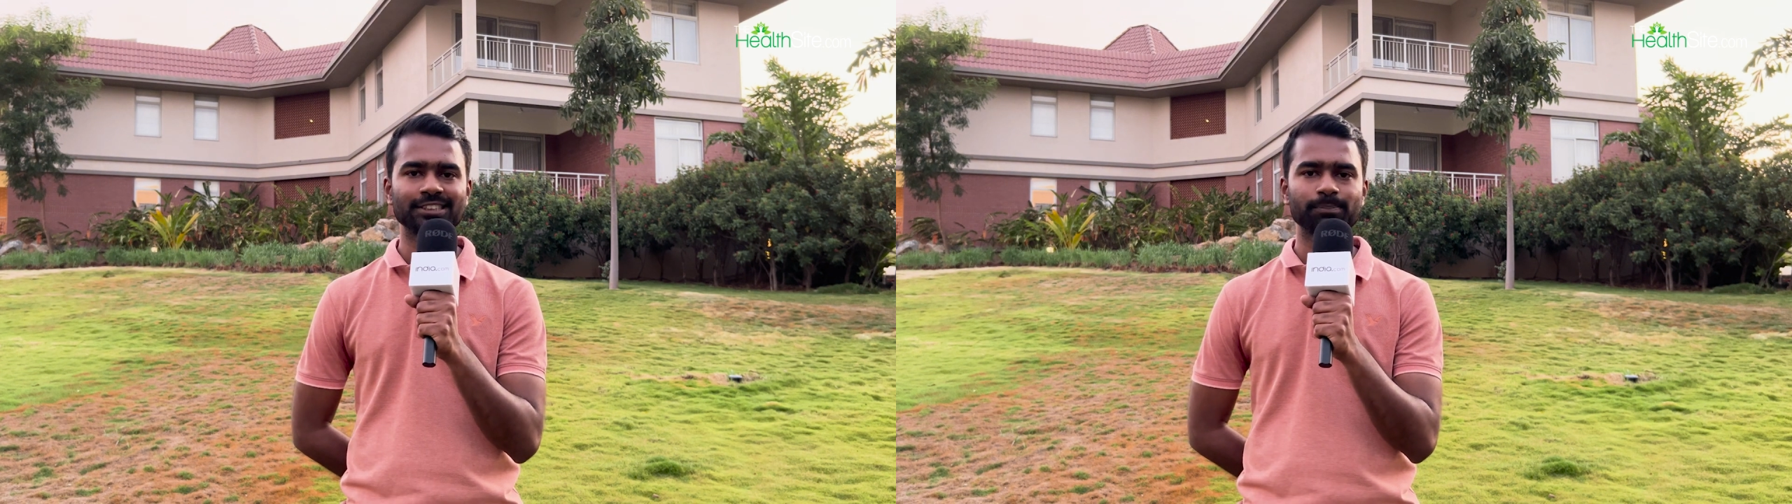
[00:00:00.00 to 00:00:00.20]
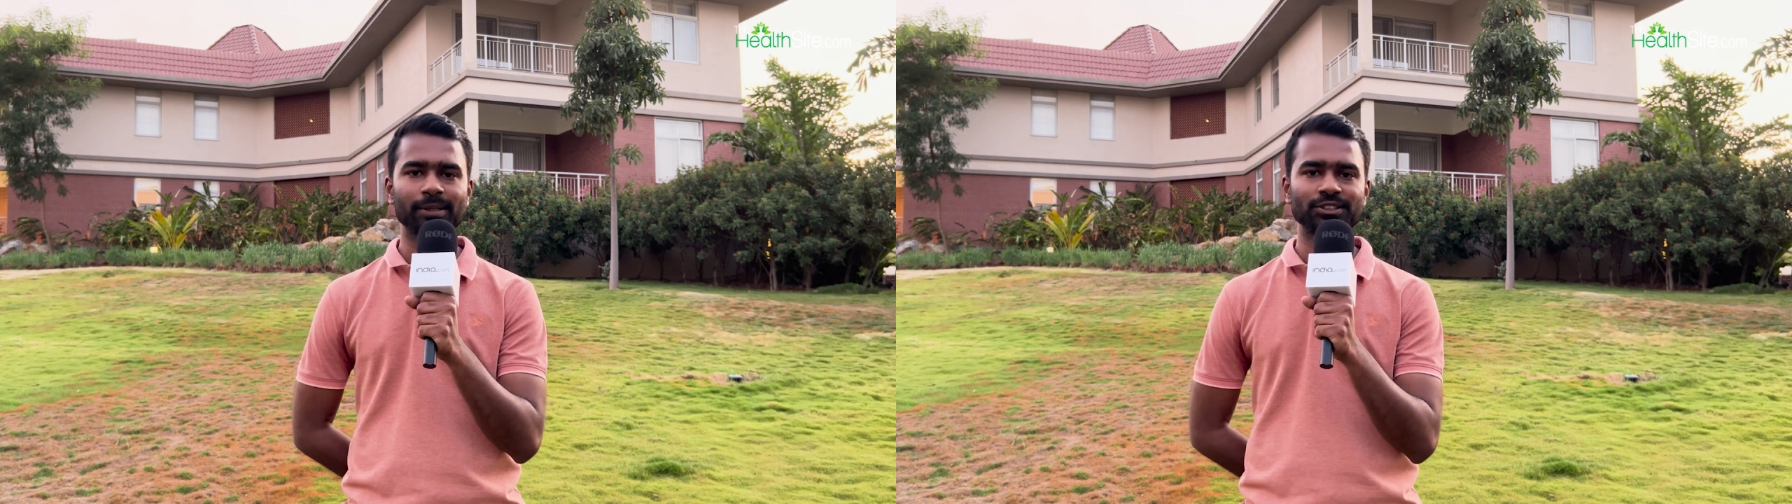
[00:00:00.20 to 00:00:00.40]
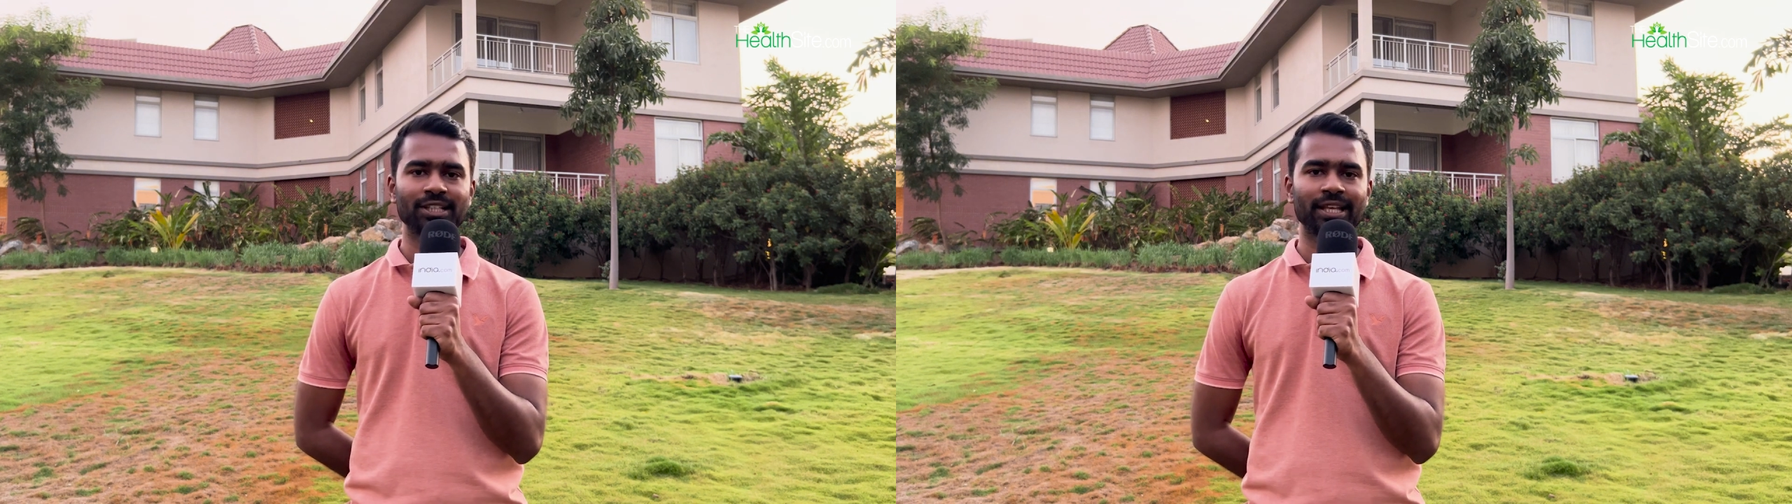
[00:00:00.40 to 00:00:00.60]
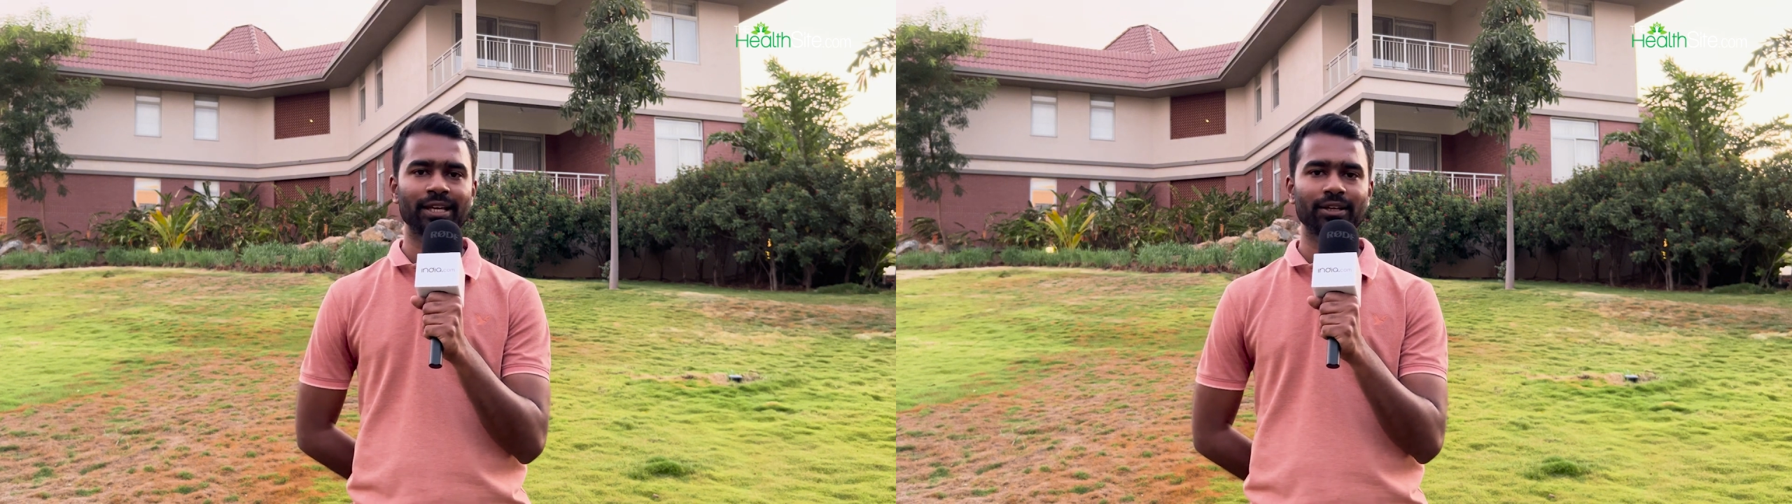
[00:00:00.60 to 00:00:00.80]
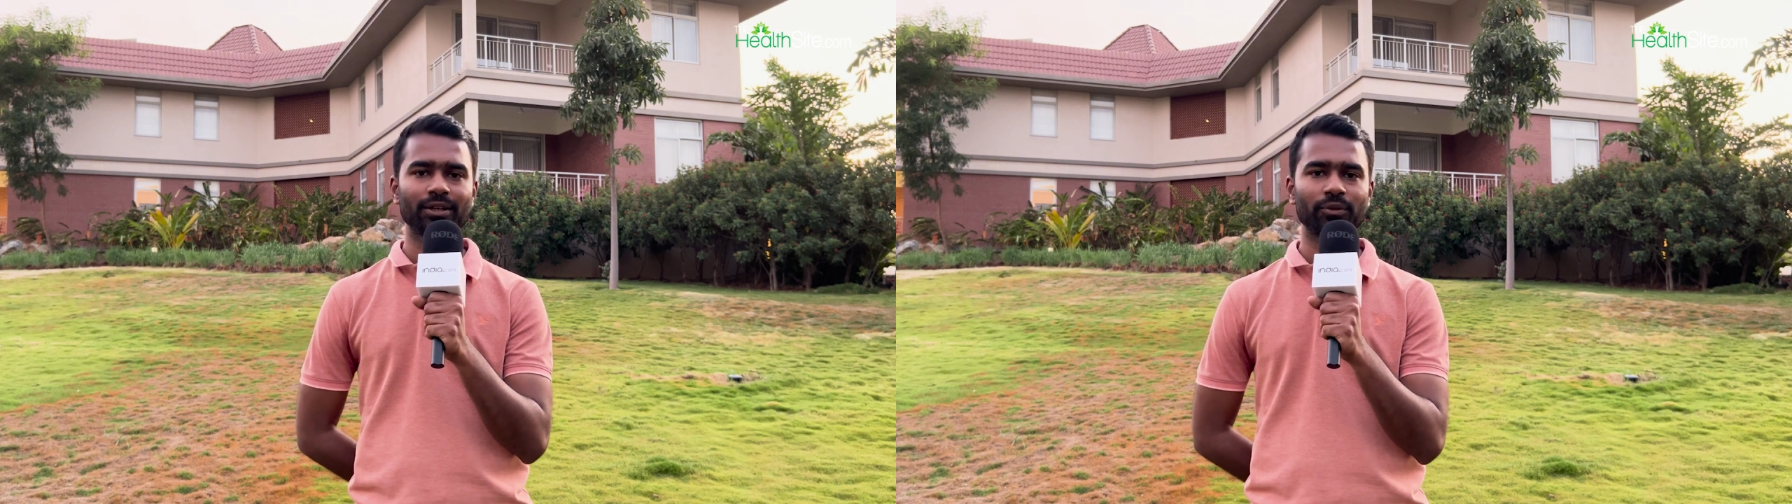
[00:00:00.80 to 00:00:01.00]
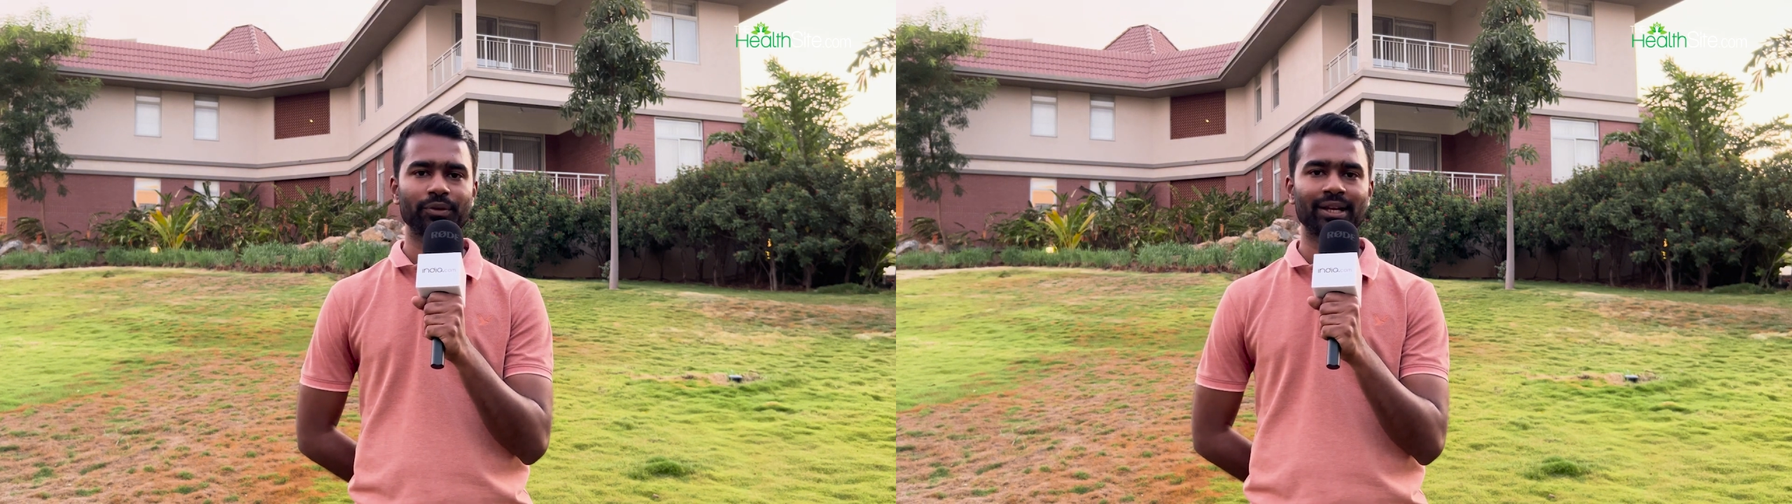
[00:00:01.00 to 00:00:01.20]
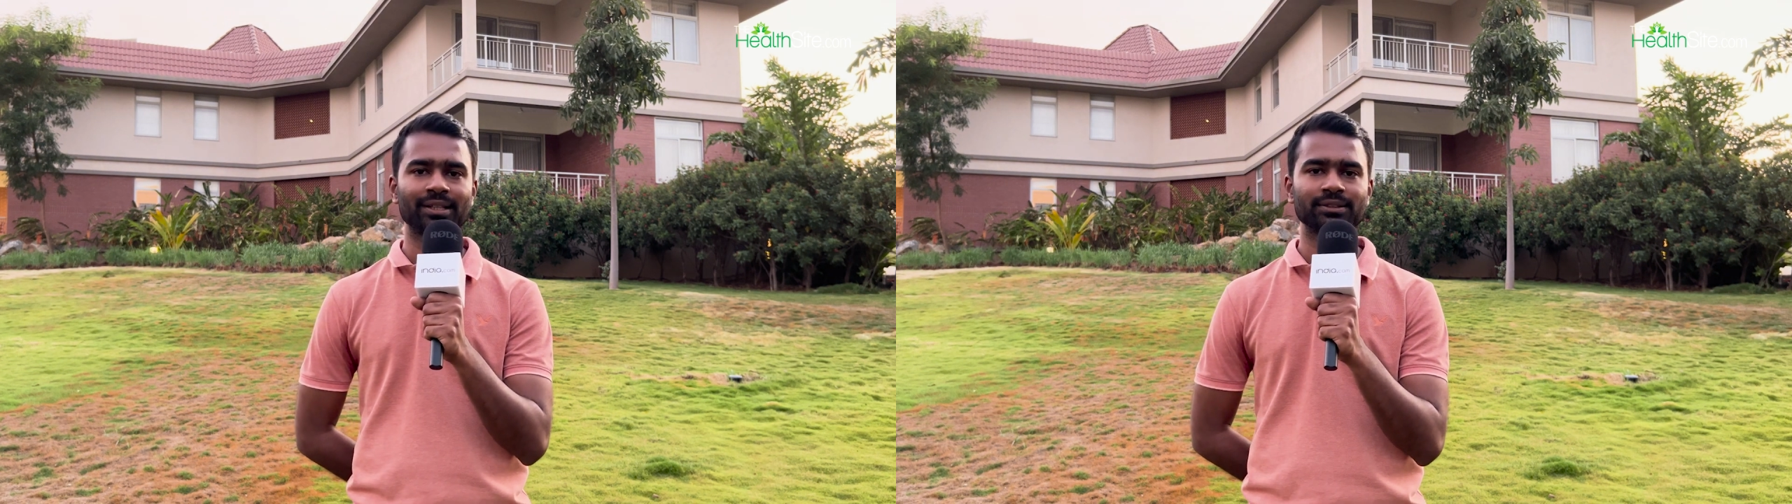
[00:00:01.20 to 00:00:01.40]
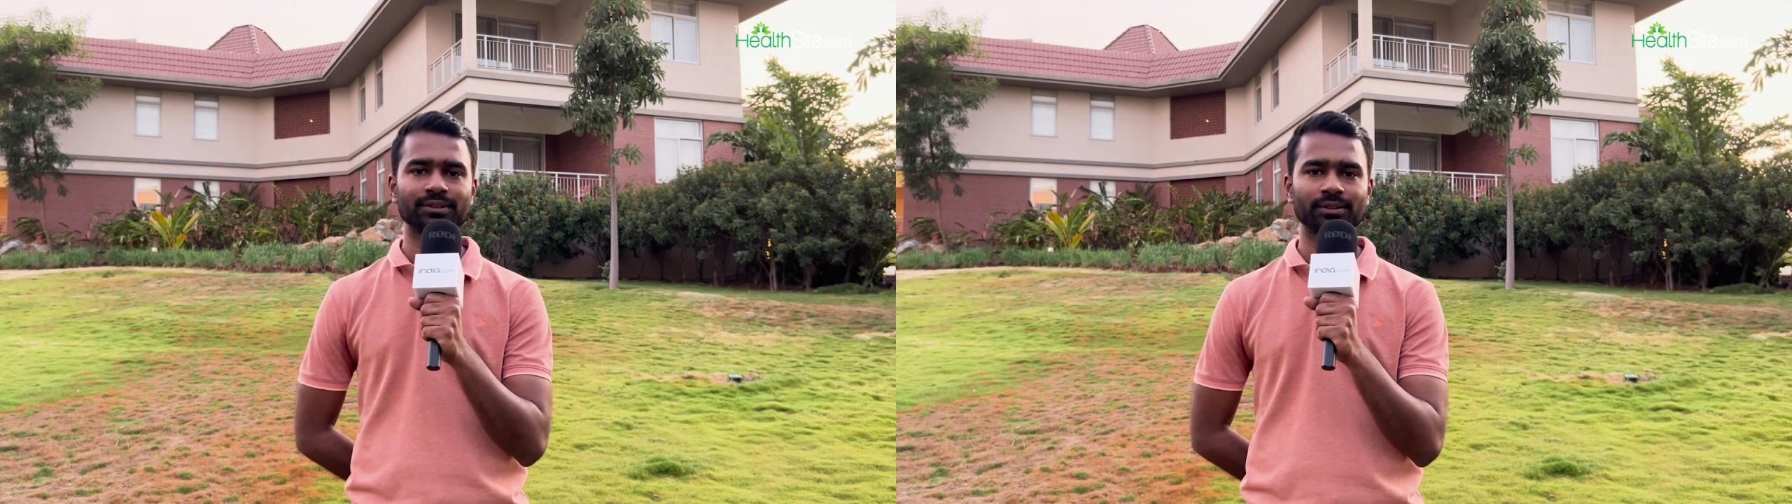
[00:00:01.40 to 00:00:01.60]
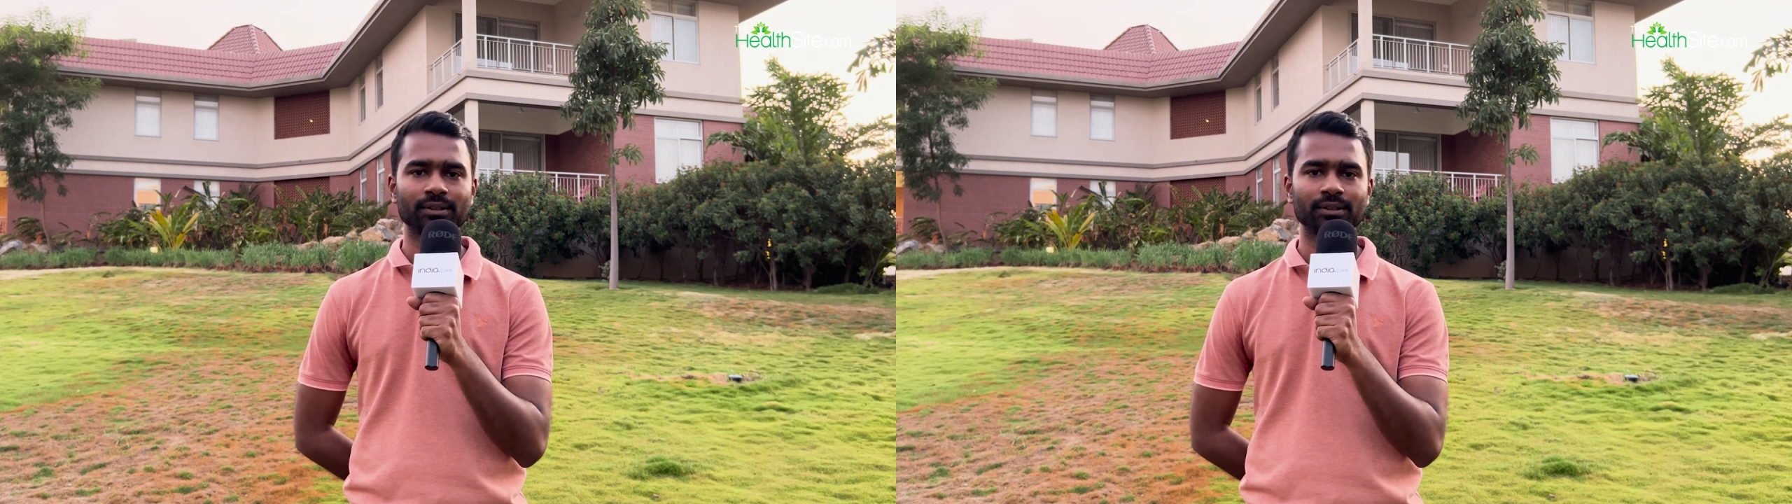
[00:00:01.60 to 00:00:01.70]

specially, we can